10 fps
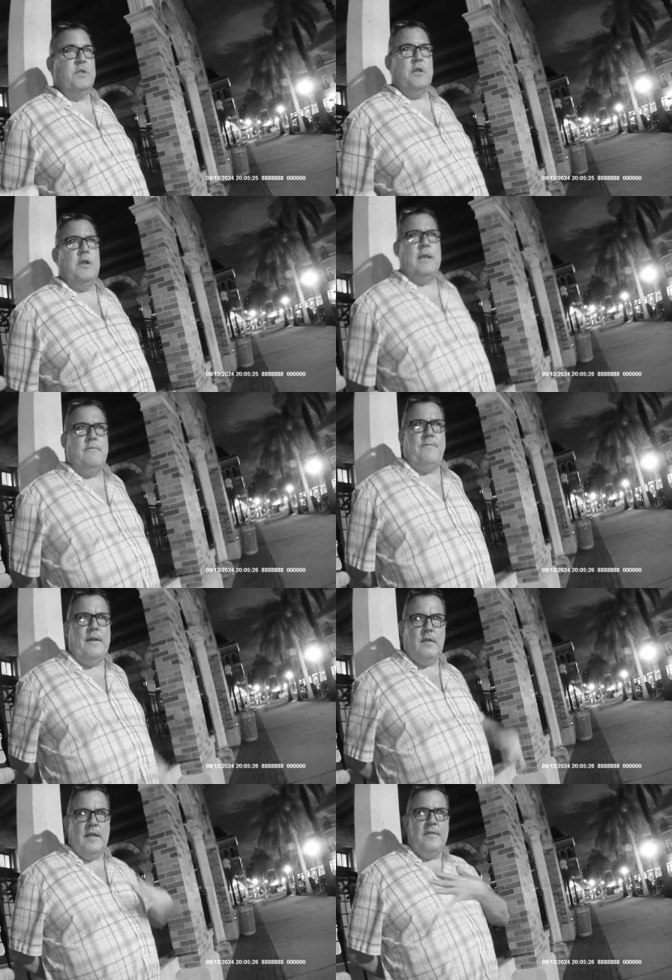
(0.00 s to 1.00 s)
You didn't
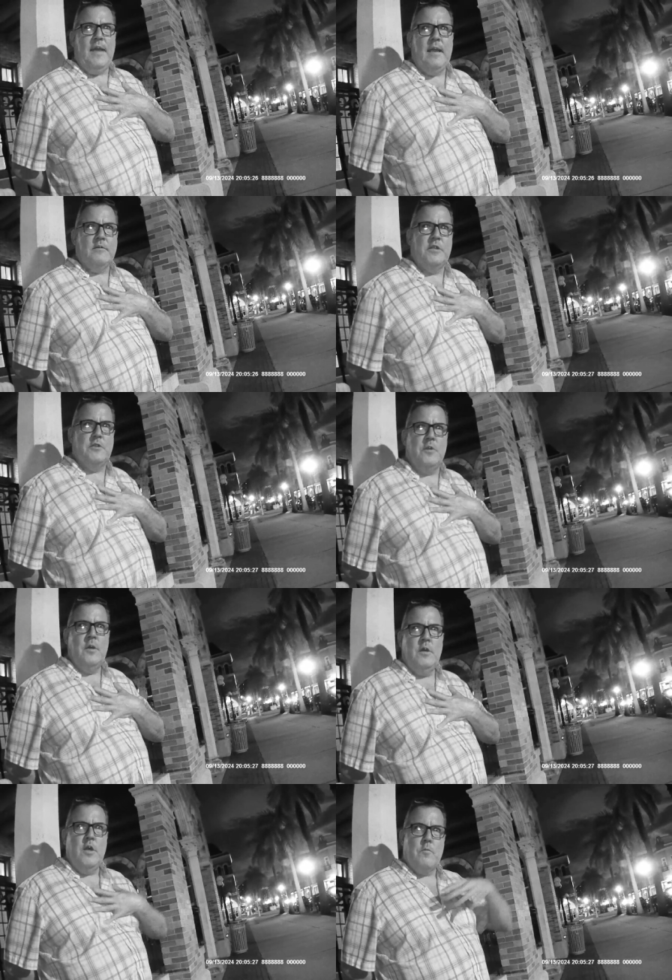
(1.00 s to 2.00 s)
feel anything. It's just
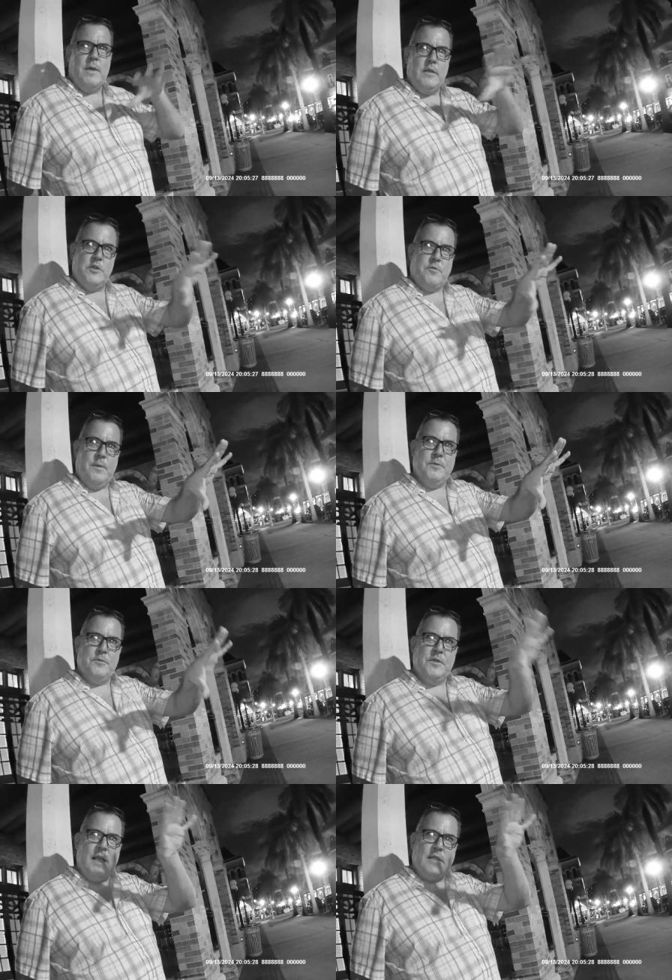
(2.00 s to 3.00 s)
you read the
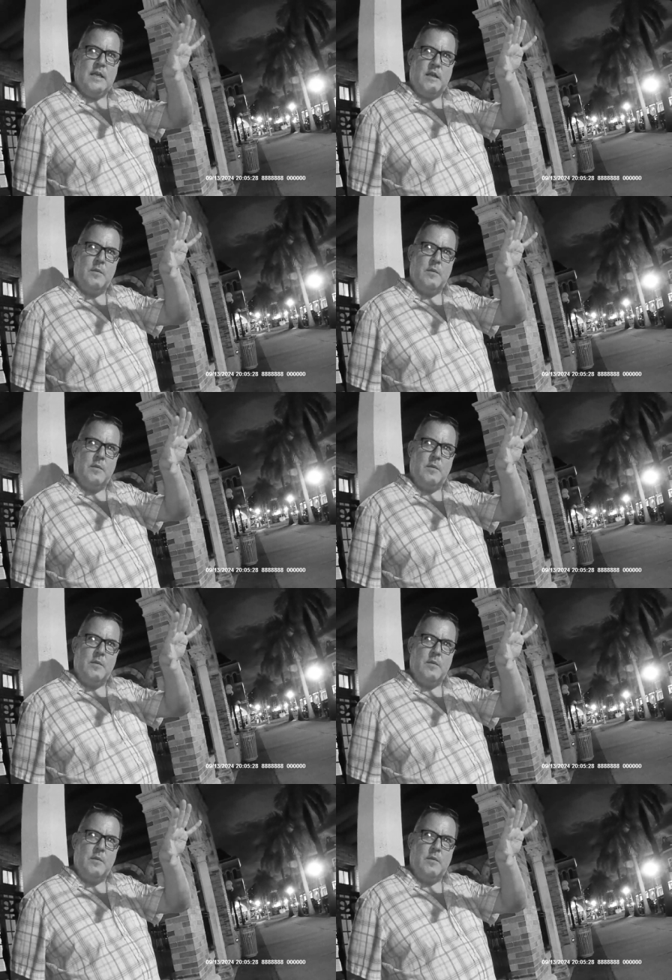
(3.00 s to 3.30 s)
scriptures, and that's how you.